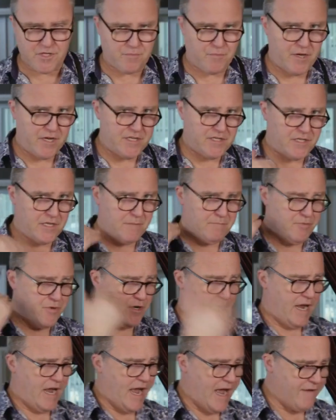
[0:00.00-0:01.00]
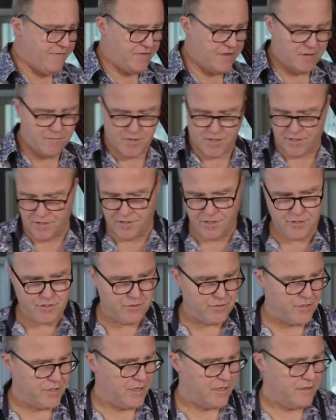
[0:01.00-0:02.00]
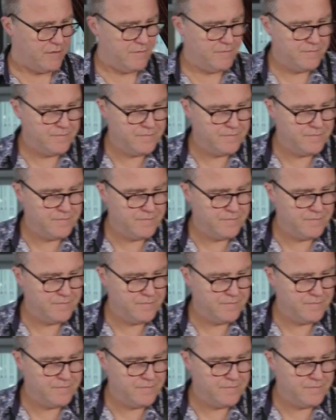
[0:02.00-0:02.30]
spicy, put half the amount of nduja,